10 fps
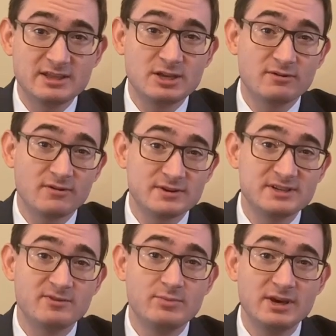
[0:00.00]

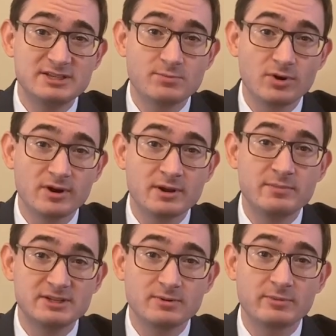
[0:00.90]
University of Pittsburgh in
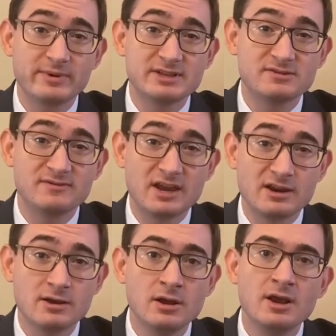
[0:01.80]
Pittsburgh,
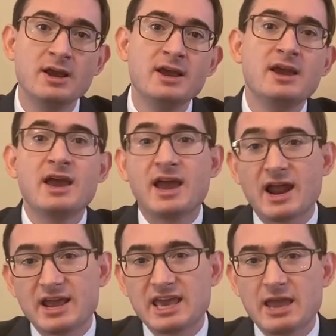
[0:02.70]
Pennsylvania. And
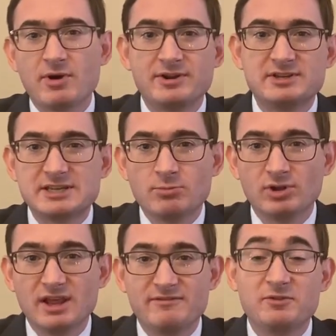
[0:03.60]
I came on December
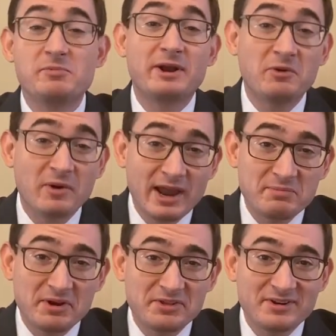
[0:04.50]
11th with my
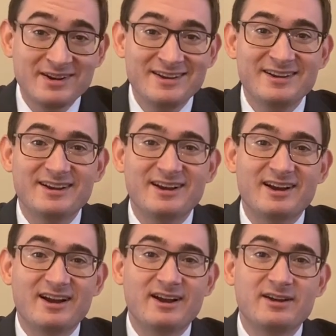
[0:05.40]
grandmother.
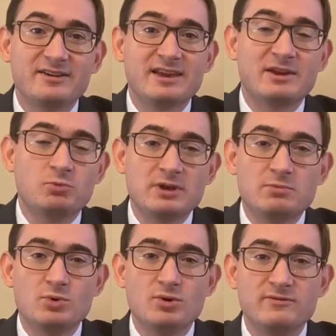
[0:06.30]
And we
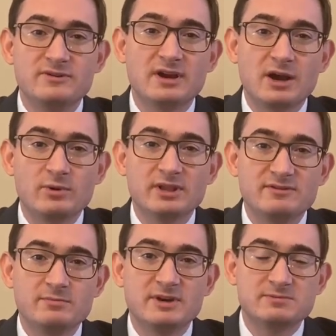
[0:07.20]
moved, we lived
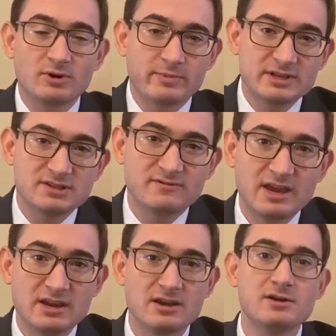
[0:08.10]
in Pittsburgh,
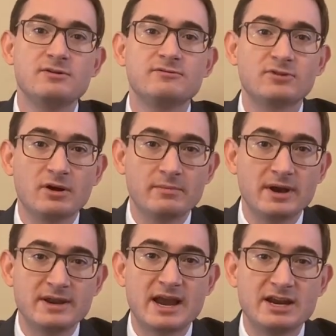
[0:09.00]
Pennsylvania from
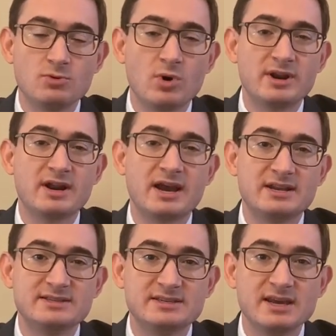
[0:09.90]
91 to
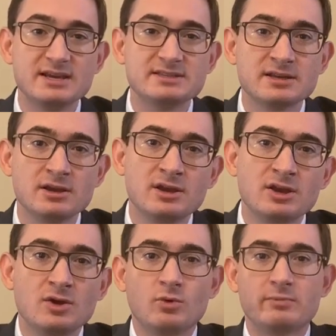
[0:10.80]
96
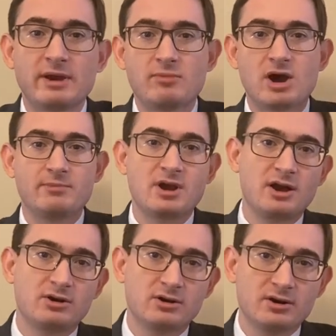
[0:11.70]
when my mom
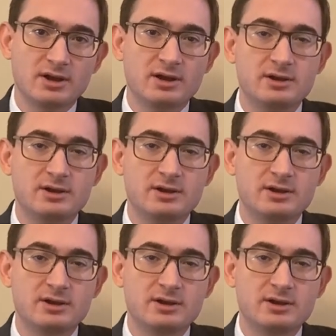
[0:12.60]
got her